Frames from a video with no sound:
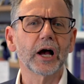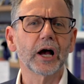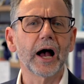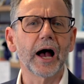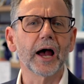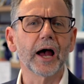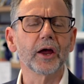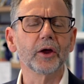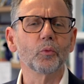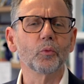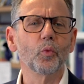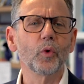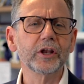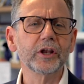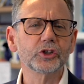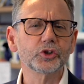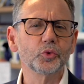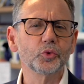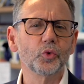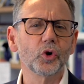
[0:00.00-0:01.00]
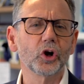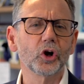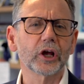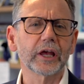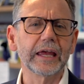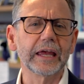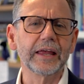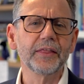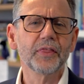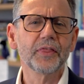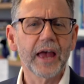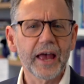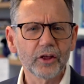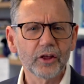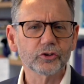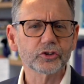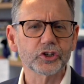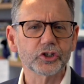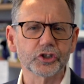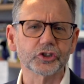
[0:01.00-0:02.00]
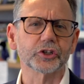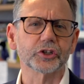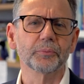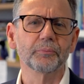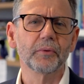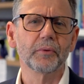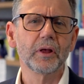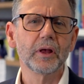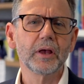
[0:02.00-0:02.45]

I went to work in the health system